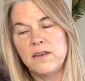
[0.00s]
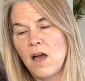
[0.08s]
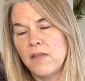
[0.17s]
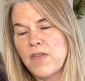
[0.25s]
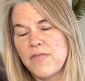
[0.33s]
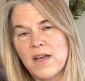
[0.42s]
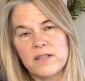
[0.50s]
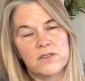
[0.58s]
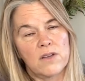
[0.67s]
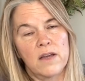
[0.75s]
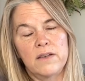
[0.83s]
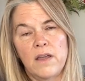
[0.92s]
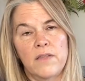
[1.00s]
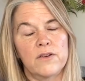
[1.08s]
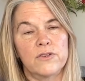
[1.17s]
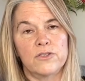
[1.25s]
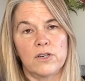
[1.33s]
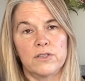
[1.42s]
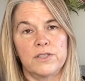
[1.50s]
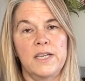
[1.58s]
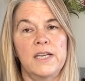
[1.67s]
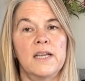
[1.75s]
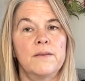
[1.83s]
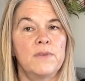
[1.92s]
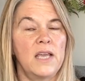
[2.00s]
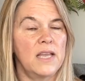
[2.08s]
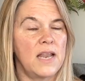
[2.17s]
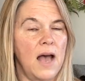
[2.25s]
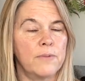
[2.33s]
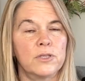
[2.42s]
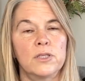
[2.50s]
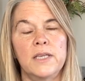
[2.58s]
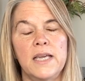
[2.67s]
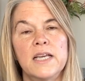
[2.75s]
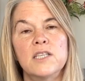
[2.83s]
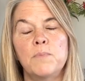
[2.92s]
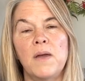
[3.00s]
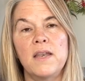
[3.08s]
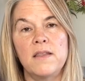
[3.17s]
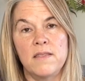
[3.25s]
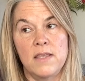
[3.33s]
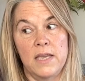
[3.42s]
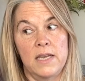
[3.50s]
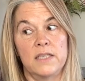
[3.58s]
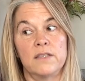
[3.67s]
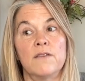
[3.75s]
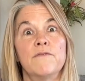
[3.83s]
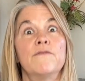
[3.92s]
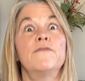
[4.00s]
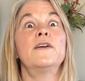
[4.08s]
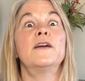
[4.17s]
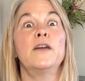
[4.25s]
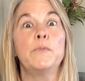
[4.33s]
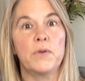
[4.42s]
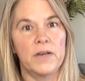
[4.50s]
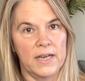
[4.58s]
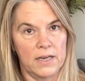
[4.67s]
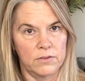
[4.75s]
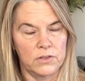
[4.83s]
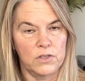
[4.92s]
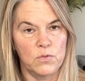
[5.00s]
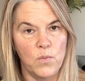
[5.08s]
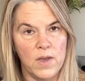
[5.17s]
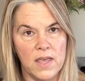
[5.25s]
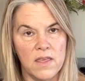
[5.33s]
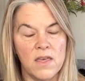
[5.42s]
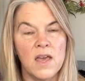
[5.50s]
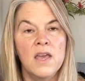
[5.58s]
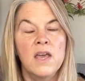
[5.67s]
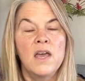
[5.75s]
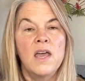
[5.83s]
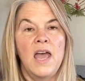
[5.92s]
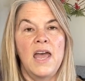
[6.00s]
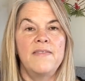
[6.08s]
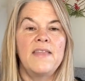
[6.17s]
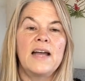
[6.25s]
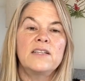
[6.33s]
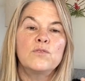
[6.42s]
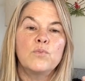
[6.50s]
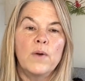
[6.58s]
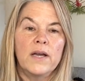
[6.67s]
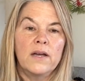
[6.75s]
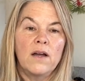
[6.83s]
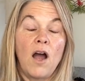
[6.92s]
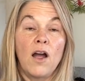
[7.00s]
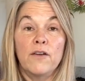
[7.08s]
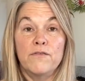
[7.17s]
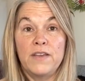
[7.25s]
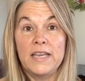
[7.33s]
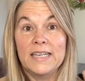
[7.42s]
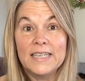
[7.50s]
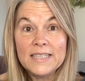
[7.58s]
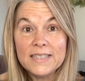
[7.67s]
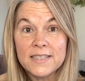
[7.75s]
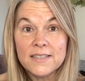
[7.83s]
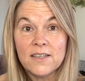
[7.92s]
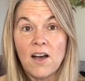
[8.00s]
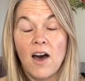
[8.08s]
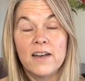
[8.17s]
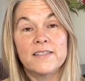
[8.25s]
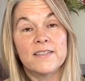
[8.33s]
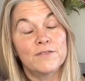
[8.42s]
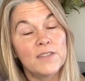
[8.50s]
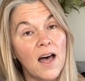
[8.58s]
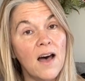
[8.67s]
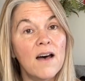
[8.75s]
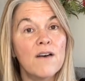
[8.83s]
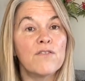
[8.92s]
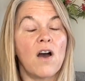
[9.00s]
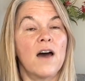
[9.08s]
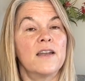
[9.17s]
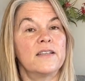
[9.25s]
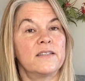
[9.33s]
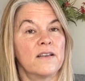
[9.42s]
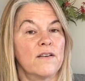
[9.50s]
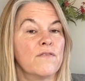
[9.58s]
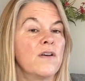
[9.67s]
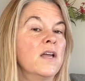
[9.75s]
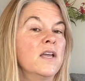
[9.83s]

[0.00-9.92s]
Not that that's not another starseed, and it absolutely is, but it is very pronounced with, and that's where our Venus, goddess of love, goddess of